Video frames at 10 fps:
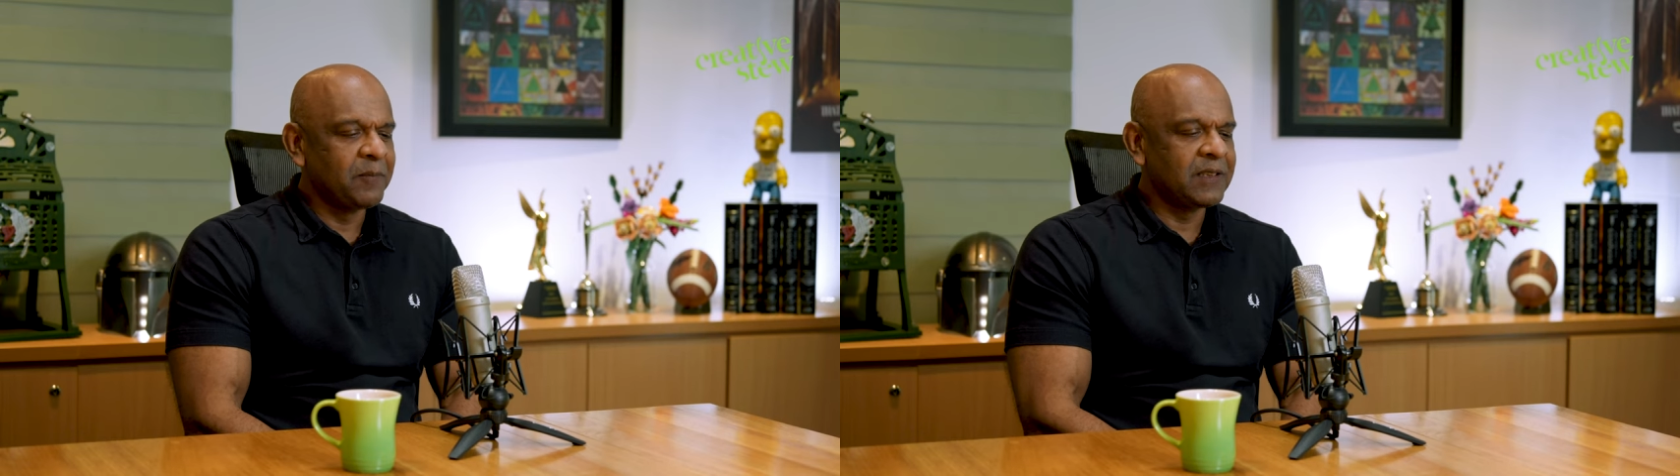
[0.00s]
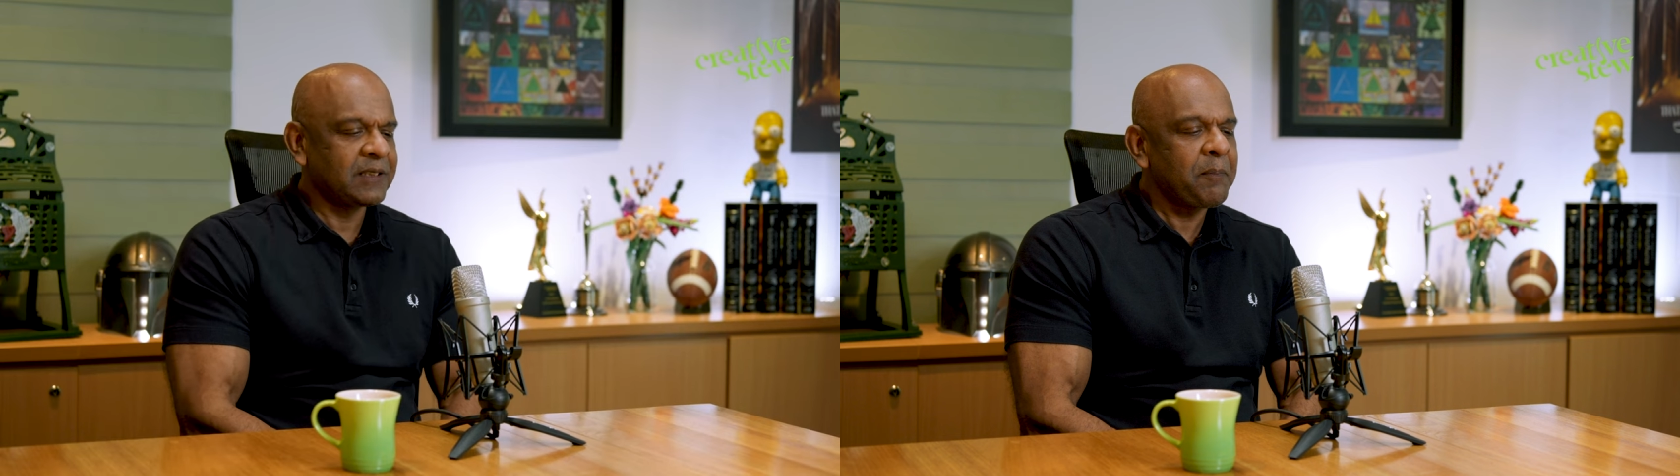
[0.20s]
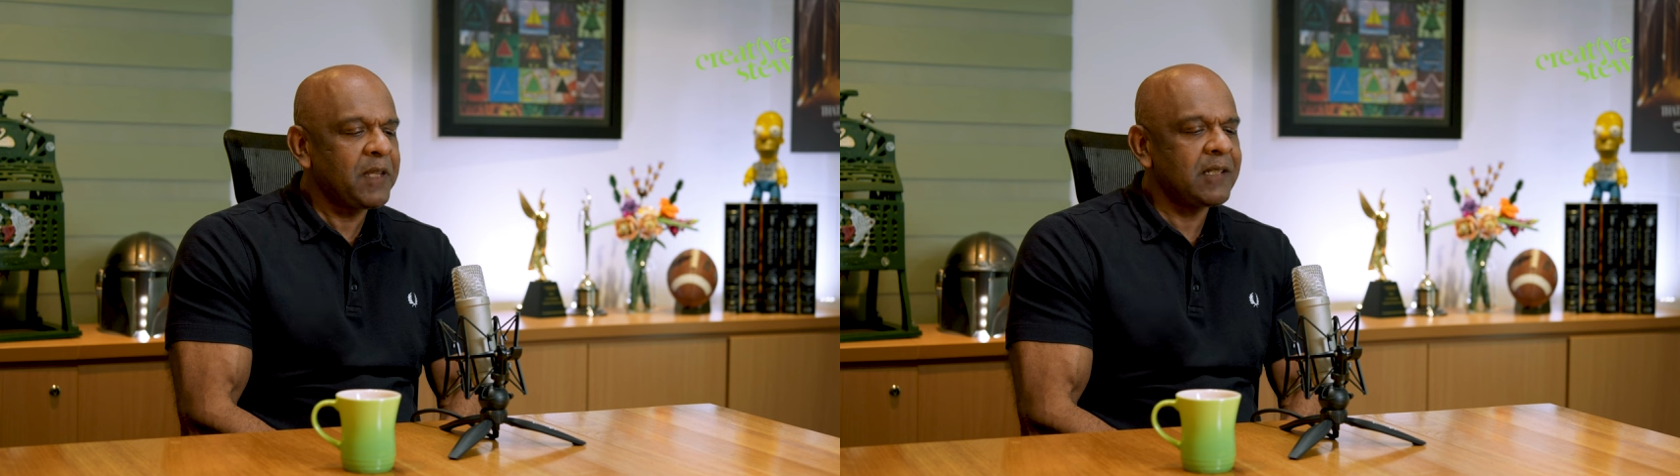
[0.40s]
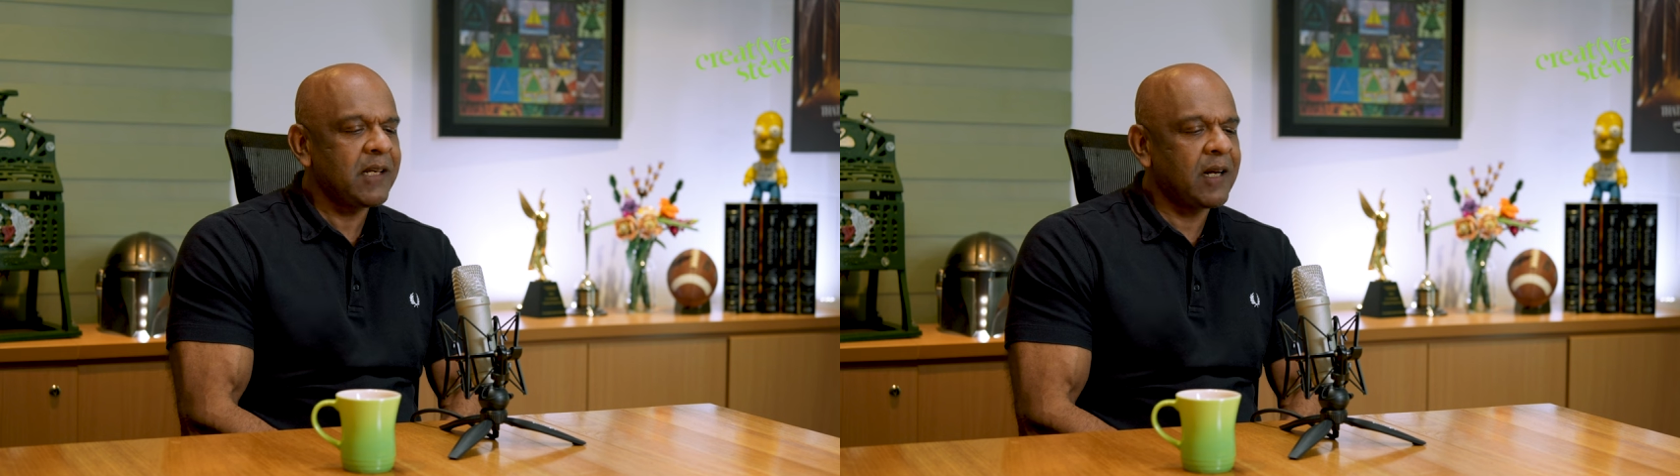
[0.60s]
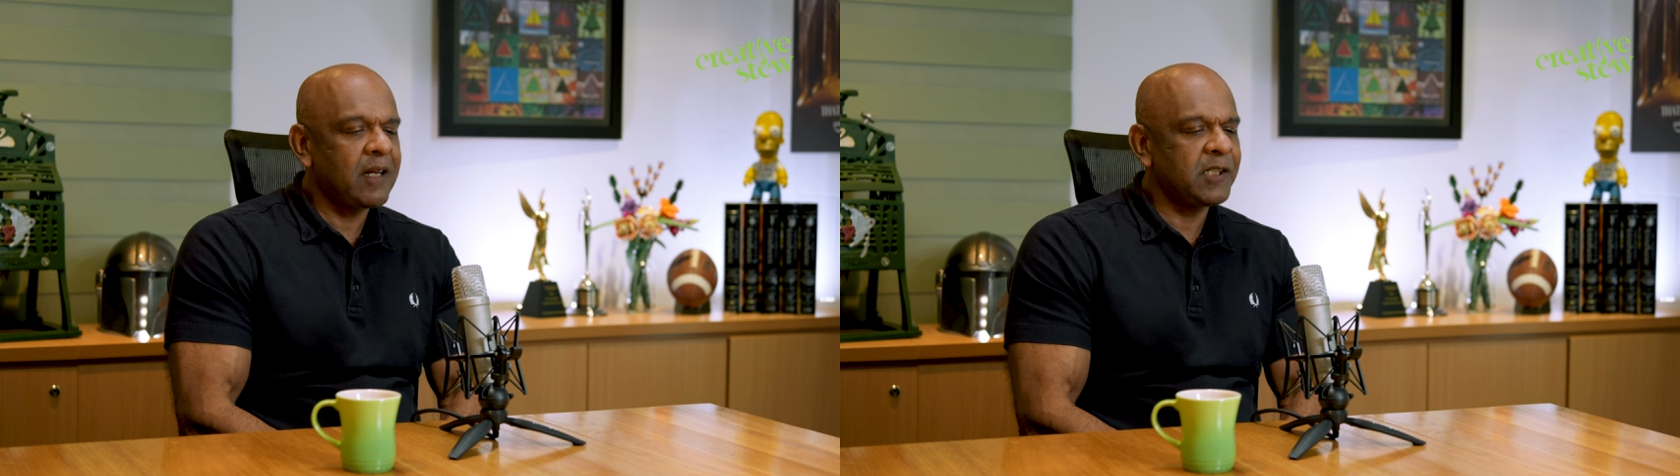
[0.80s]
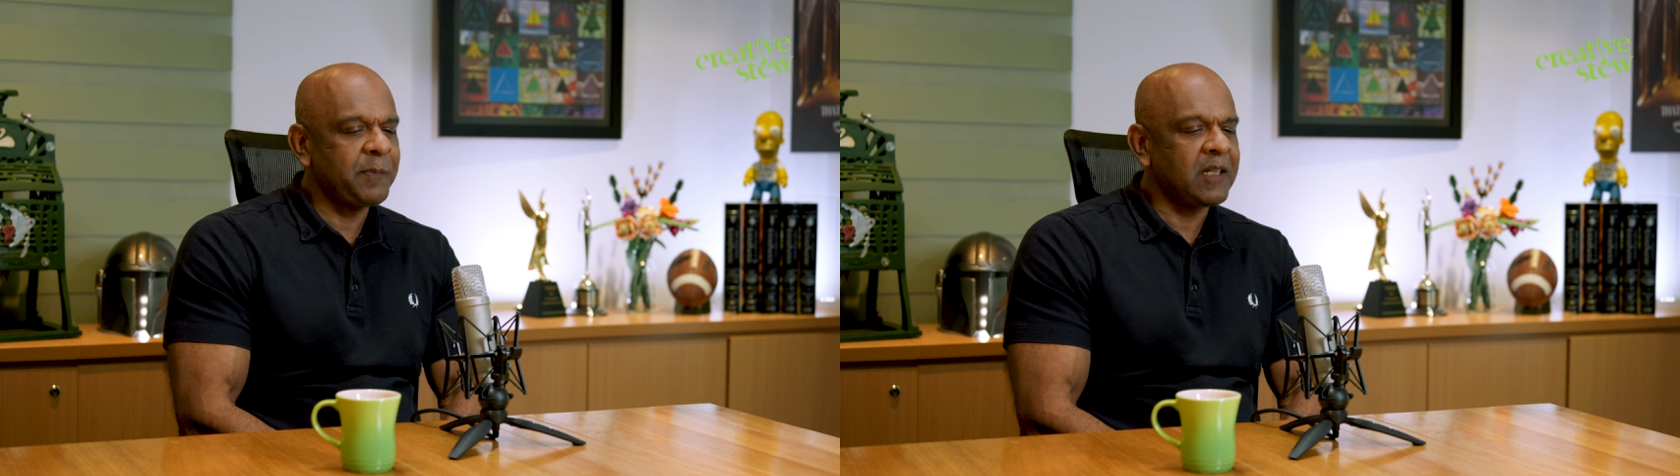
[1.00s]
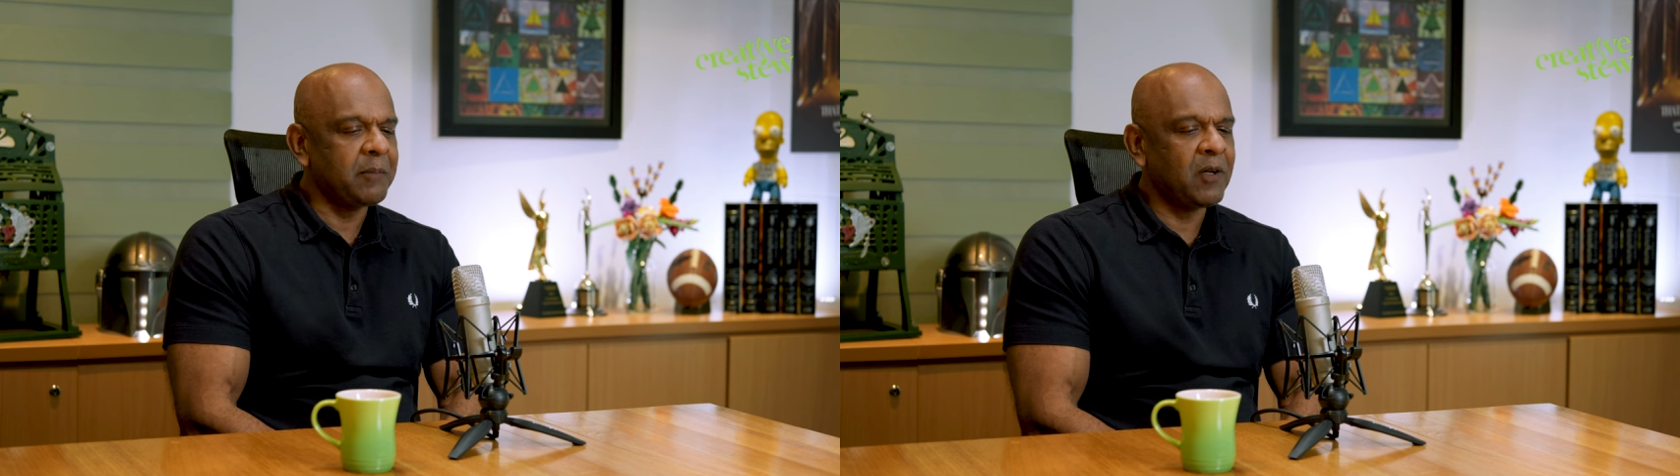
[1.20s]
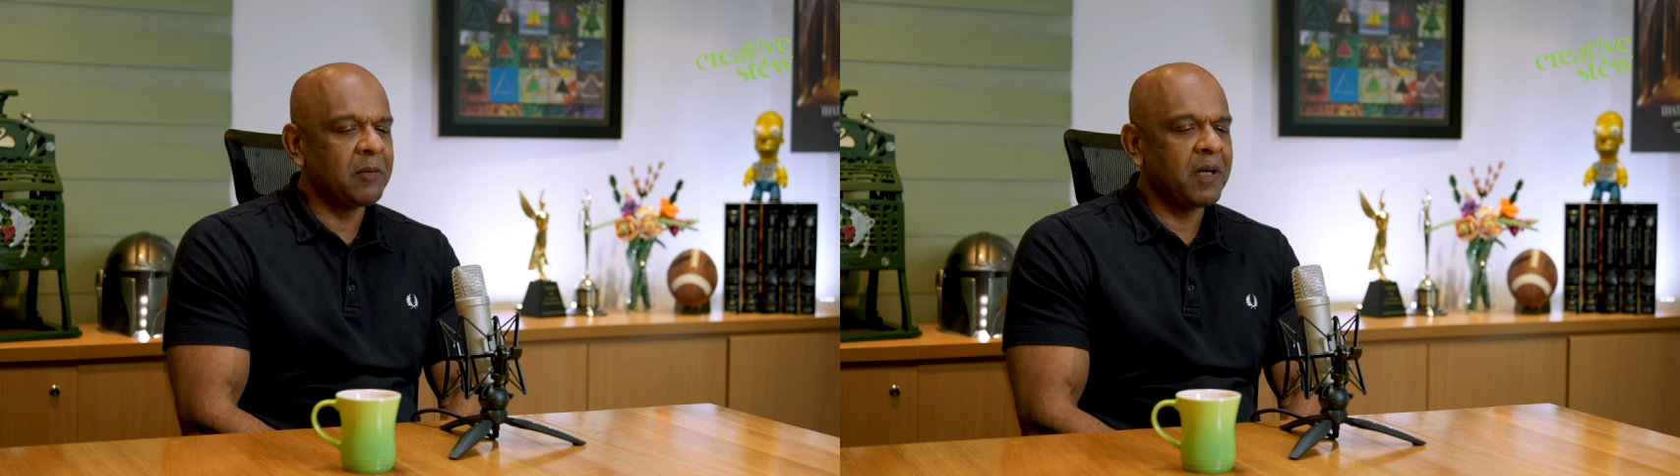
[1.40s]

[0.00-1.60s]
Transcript: some things I can't speak about,